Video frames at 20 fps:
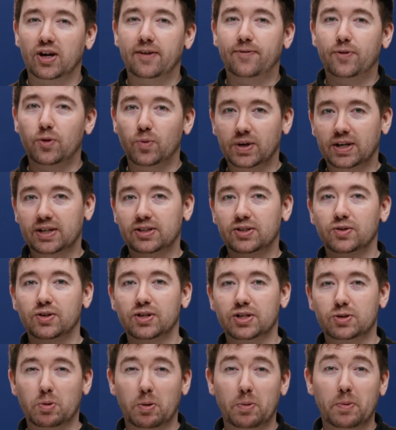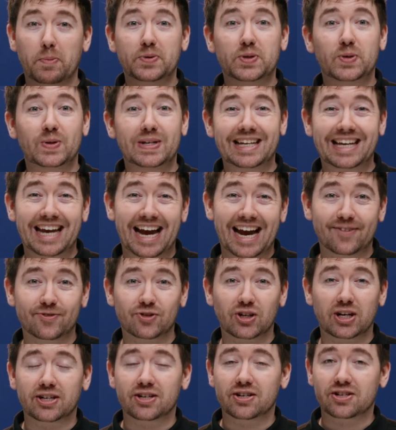if you want to do the swapping between the
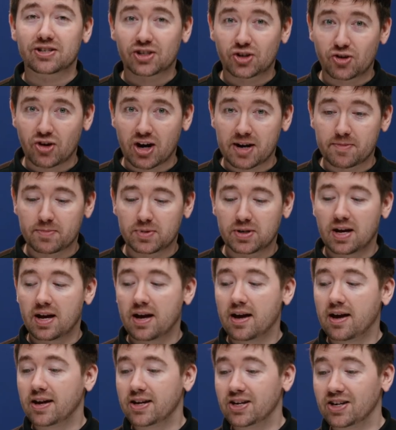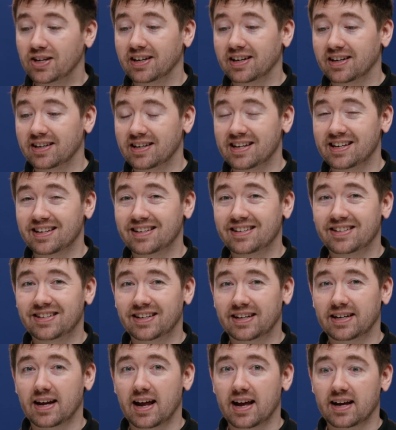camera and the script, you're going to need to
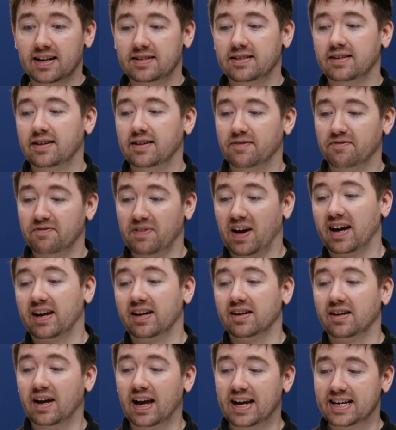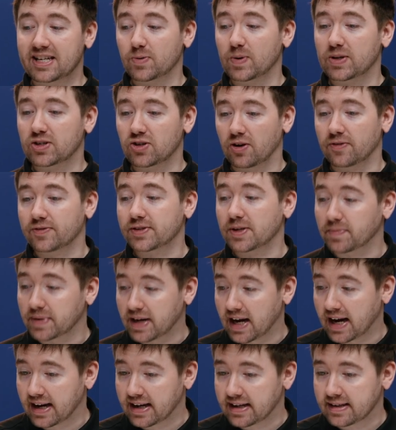connect via a switcher of some
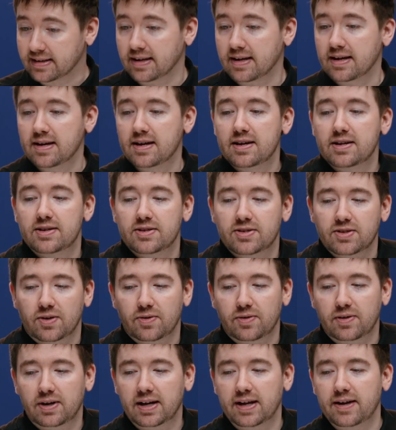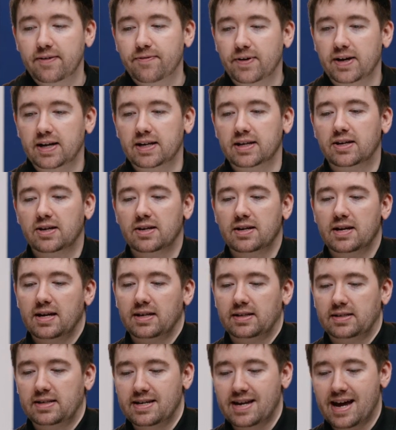kind. So if I
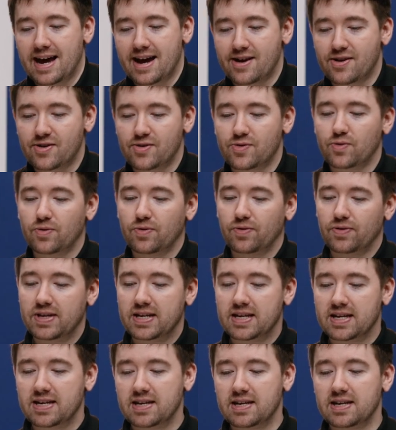connect now the